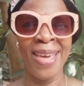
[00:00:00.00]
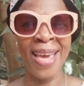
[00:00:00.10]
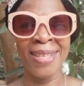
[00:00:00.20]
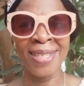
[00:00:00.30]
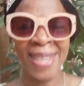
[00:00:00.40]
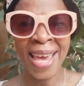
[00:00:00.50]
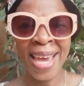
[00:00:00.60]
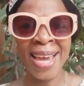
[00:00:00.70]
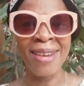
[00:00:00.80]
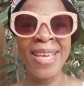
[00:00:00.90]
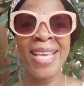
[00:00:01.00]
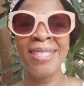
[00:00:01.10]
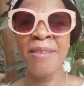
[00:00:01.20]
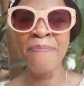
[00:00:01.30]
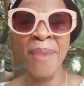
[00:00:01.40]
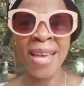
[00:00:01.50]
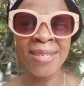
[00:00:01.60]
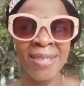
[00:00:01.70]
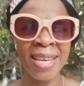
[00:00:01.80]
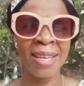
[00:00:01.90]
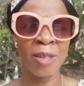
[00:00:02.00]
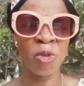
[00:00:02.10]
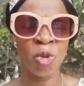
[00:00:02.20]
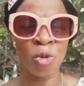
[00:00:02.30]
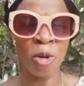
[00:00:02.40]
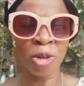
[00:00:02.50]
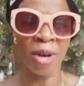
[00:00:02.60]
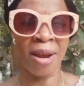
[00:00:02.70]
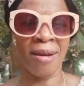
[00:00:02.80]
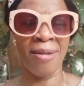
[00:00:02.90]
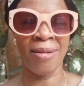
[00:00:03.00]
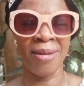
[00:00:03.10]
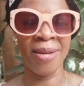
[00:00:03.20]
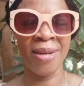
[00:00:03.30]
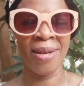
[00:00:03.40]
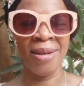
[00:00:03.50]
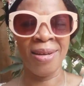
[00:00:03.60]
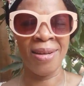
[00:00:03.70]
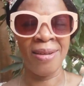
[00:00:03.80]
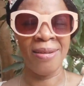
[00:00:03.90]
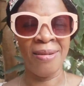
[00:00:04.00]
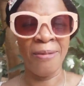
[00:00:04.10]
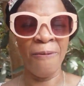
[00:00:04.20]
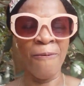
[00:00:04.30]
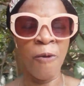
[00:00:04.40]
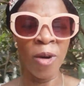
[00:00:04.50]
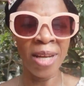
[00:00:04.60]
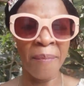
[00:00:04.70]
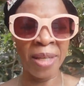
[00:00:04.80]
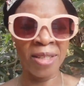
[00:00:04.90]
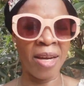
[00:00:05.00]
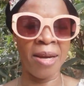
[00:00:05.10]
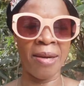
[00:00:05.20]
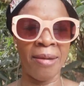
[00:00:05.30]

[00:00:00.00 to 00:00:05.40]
A cell is the basic structural, fundamental,